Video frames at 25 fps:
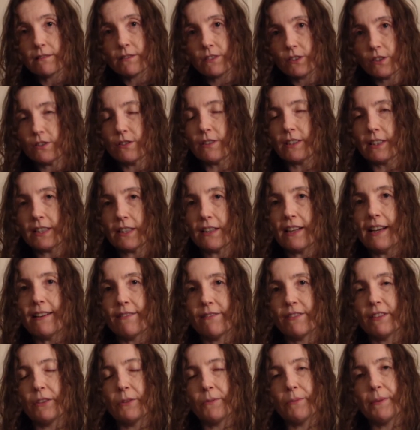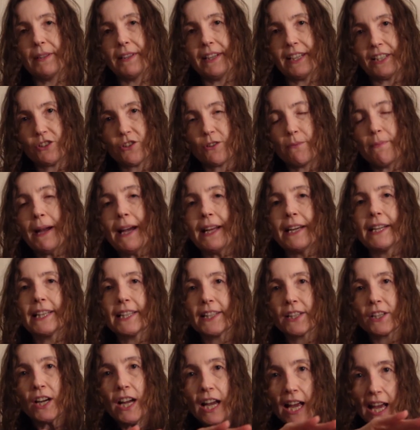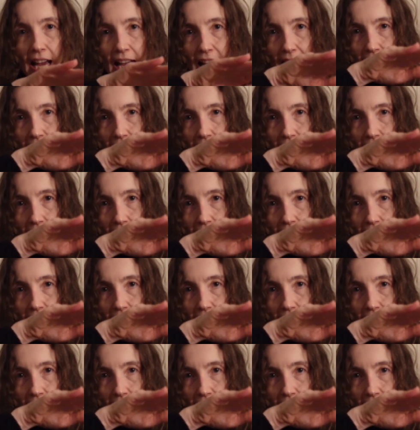so that they'll have a little bit of extra padding there,